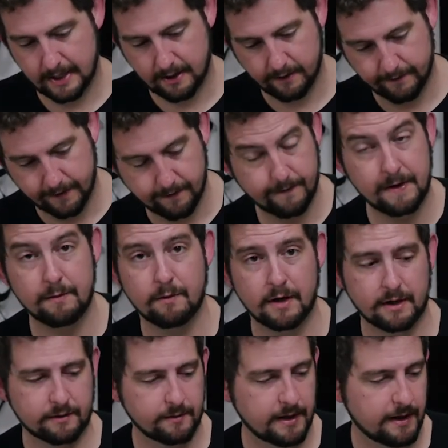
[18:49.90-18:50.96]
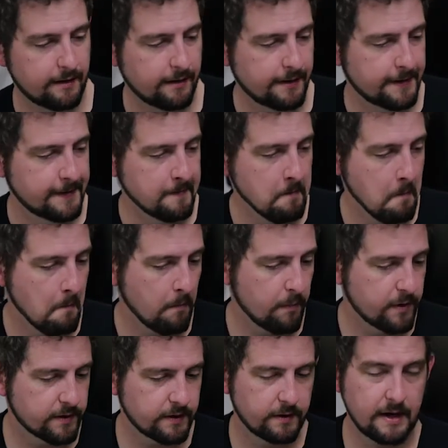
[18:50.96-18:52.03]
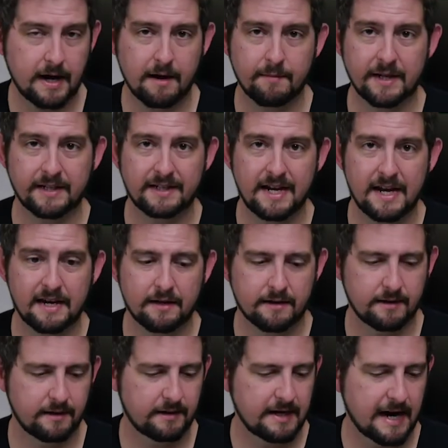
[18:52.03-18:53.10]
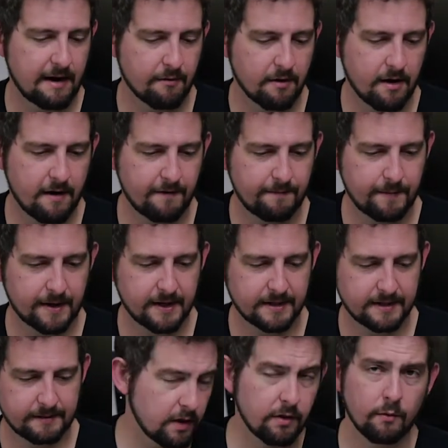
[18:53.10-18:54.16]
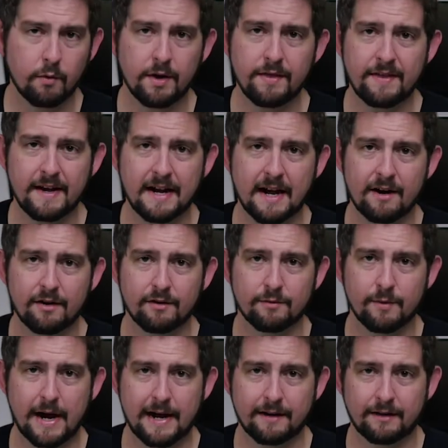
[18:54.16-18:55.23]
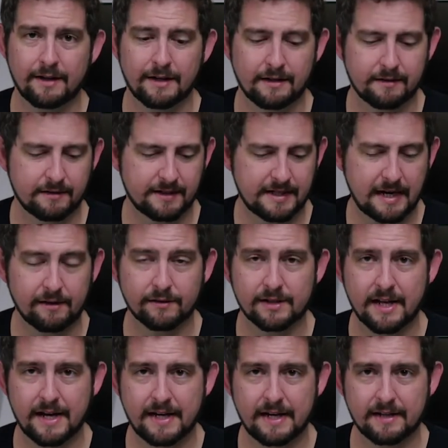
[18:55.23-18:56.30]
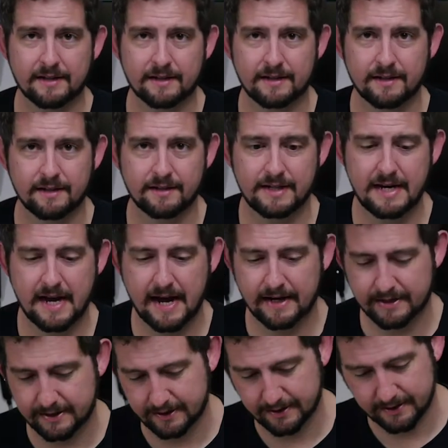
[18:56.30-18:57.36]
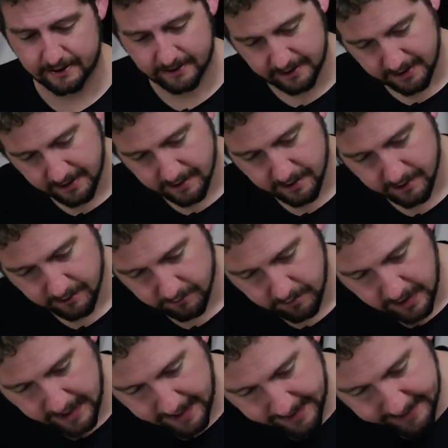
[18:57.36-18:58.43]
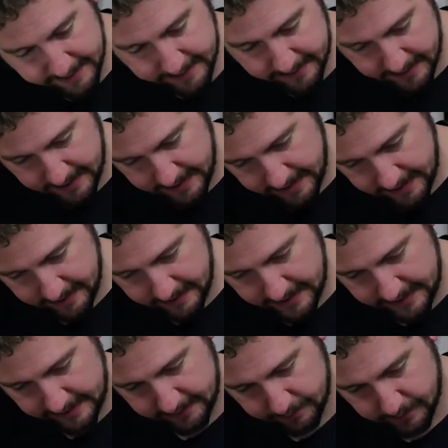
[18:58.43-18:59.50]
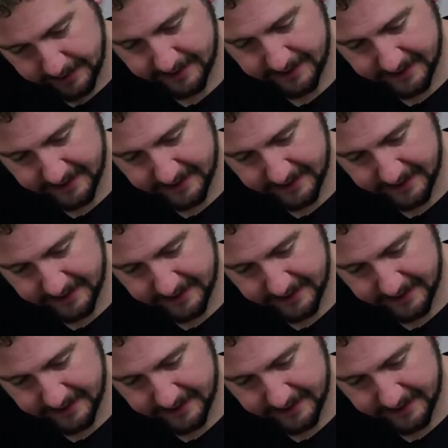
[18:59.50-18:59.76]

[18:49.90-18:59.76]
over the V1 as well. So now I'm going to take the tower off, because the one thing I heard rattling sounds like it's the Z-axis rods, and I just want to